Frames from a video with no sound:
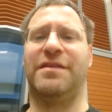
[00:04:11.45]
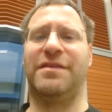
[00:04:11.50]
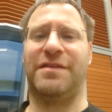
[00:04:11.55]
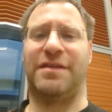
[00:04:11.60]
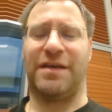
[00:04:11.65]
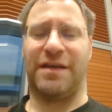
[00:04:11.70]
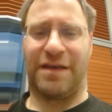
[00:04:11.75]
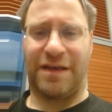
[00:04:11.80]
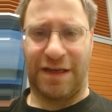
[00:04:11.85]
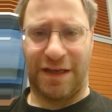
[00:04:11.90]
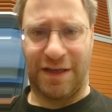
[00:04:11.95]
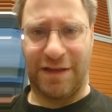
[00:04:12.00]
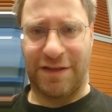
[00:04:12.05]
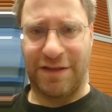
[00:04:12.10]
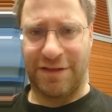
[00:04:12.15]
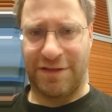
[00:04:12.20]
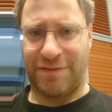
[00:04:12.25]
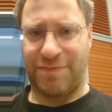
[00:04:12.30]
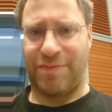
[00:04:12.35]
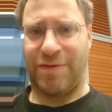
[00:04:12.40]
the
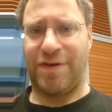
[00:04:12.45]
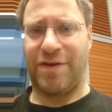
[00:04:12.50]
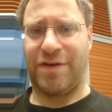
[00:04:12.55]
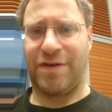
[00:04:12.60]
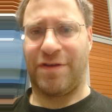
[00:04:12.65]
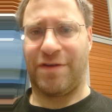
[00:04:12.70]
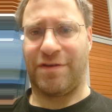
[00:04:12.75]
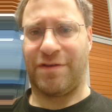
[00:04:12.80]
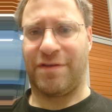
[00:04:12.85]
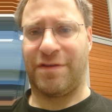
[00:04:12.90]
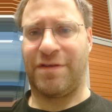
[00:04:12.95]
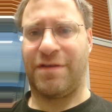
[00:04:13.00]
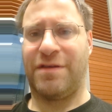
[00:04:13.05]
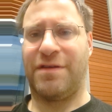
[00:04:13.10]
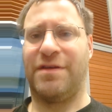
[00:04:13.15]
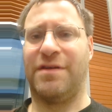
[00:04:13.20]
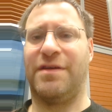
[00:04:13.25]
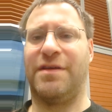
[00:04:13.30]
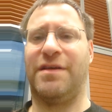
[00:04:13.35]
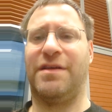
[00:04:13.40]
greatest period
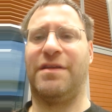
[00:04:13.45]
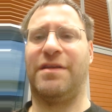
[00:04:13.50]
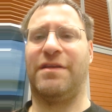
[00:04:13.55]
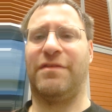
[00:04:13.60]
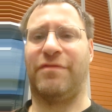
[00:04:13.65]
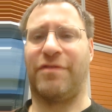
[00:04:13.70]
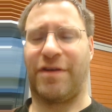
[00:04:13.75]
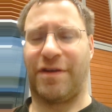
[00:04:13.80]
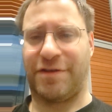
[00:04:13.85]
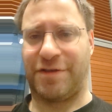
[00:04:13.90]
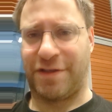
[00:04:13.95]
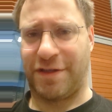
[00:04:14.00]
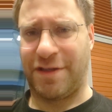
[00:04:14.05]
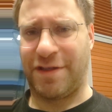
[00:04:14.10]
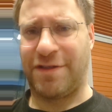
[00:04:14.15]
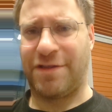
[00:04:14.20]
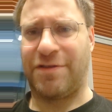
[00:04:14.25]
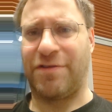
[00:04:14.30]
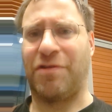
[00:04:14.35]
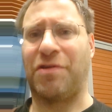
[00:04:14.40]
in the French
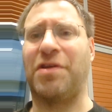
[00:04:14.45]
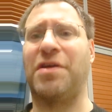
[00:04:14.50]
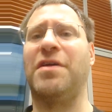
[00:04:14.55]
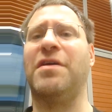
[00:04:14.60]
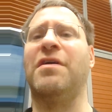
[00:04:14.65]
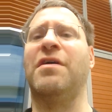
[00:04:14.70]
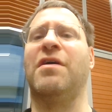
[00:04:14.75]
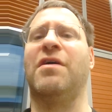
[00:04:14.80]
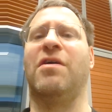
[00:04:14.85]
history,